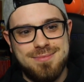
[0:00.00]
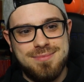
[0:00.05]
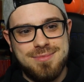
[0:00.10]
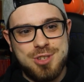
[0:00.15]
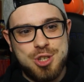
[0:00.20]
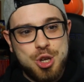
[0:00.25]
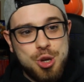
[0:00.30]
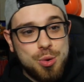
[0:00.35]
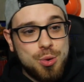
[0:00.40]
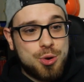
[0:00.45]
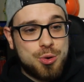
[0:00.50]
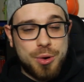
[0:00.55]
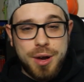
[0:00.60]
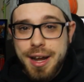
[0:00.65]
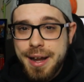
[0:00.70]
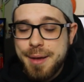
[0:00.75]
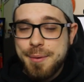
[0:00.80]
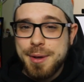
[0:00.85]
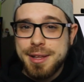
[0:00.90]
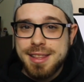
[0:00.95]
too
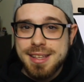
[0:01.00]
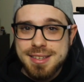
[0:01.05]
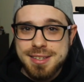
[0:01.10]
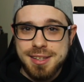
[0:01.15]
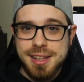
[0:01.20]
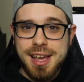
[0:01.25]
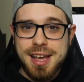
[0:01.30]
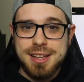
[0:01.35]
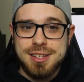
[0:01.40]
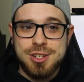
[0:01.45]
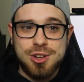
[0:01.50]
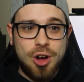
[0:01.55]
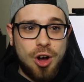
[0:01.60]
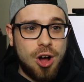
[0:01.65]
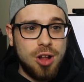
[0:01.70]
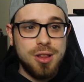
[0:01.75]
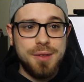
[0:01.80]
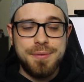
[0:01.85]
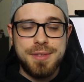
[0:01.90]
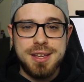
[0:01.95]
greedy with this list.
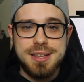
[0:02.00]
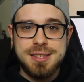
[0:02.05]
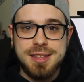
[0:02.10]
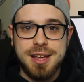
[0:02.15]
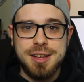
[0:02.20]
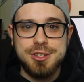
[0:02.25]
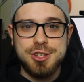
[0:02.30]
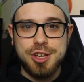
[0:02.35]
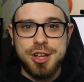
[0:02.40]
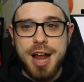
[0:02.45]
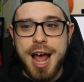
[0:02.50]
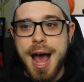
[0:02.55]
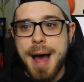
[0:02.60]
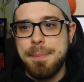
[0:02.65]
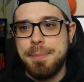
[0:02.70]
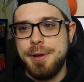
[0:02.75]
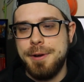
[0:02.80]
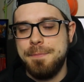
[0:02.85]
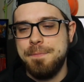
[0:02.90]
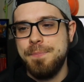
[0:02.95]
All of these things could
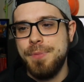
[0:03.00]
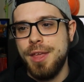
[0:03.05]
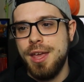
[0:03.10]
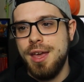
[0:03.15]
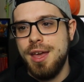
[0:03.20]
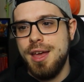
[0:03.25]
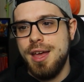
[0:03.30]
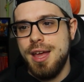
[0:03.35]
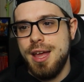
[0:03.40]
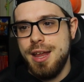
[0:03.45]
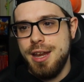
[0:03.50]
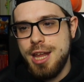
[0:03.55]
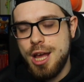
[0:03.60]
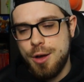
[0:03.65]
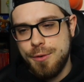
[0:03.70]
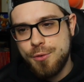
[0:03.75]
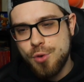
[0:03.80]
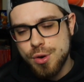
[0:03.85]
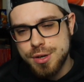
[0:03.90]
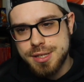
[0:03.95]
happen. Now,
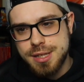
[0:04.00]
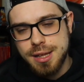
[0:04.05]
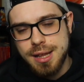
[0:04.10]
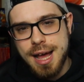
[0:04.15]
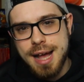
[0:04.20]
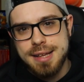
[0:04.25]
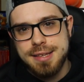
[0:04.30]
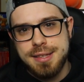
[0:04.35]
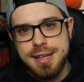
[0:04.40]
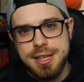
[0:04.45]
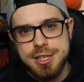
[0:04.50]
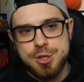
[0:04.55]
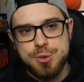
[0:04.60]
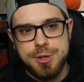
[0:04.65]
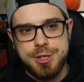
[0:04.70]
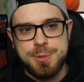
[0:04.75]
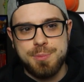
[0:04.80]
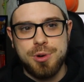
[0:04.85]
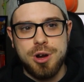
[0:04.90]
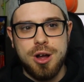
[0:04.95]
of course, the last thing,
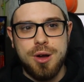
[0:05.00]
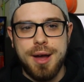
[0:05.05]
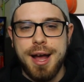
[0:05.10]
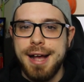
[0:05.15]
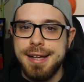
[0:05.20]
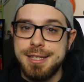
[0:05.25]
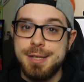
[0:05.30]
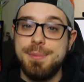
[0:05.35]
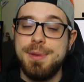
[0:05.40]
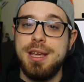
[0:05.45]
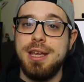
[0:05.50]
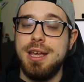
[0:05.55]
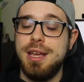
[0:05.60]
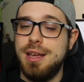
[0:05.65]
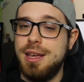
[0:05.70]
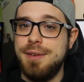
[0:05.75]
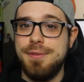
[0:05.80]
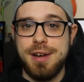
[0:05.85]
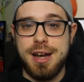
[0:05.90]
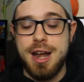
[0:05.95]
Switch Pro, it has to be
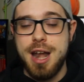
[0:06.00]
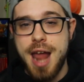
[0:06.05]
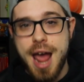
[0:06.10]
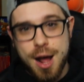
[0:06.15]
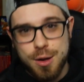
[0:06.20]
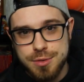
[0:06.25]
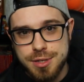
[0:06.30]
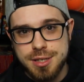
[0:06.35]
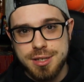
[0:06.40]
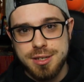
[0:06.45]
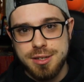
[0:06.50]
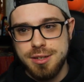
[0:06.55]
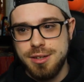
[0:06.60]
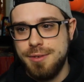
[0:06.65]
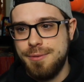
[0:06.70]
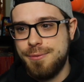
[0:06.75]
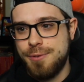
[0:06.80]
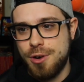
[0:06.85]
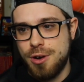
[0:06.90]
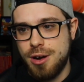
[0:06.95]
even announced
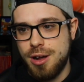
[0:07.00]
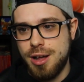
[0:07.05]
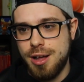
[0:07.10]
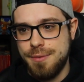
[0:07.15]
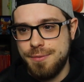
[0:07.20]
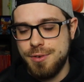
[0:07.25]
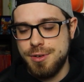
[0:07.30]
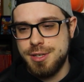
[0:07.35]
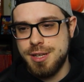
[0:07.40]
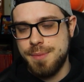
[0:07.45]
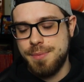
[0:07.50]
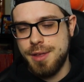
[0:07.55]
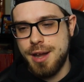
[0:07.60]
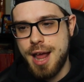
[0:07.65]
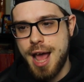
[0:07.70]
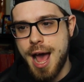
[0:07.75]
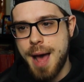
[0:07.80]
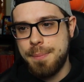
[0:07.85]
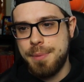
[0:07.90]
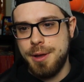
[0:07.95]
for uh, for something to
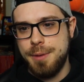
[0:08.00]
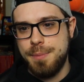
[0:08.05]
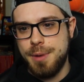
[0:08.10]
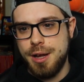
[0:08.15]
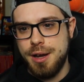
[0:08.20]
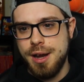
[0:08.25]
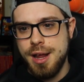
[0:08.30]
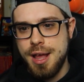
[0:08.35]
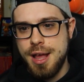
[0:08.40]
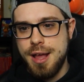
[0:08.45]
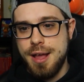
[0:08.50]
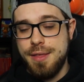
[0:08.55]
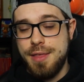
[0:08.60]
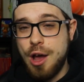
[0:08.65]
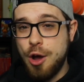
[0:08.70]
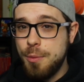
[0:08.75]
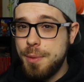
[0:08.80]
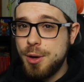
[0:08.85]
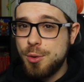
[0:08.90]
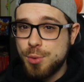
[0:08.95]
happen, but
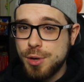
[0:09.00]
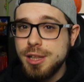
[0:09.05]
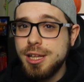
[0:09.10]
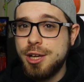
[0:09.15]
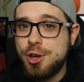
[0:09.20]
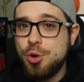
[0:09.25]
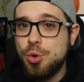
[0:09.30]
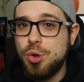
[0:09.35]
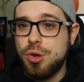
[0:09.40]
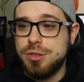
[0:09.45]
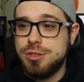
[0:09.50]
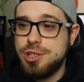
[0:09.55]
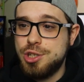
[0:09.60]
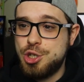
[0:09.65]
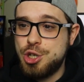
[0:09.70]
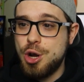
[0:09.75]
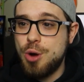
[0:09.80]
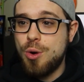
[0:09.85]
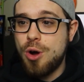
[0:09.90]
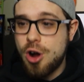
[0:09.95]
that would be really cool to
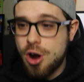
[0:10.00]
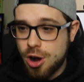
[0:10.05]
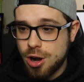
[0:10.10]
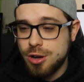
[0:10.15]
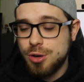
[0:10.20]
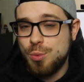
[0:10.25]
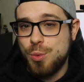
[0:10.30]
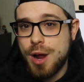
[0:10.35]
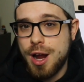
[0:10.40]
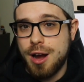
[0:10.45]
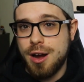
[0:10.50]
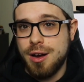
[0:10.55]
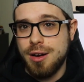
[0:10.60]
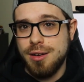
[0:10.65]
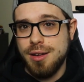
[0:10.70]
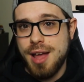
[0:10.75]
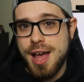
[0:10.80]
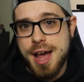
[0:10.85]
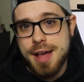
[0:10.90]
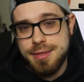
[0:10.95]
show hardware
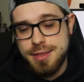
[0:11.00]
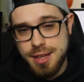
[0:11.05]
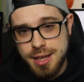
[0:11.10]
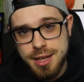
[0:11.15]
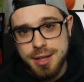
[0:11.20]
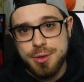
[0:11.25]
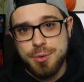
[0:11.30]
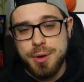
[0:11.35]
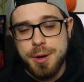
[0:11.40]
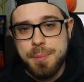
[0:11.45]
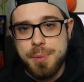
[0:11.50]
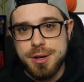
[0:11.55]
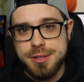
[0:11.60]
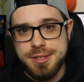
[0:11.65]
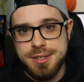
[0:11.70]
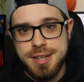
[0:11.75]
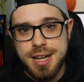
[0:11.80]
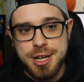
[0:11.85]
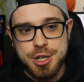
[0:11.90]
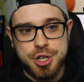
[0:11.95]
at the E three
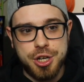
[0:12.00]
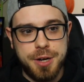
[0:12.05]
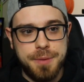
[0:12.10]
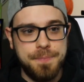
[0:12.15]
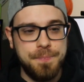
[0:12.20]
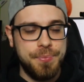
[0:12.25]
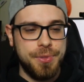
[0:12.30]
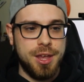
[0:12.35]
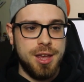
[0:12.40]
presentation.